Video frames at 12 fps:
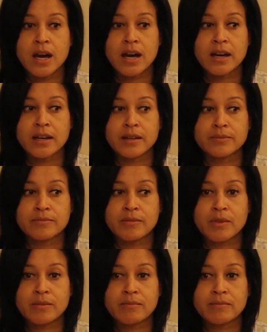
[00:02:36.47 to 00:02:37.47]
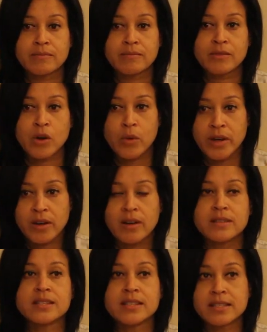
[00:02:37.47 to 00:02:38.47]
going
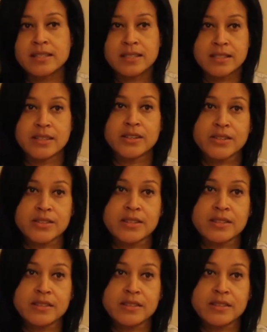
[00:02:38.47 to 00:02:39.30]
on 16 years.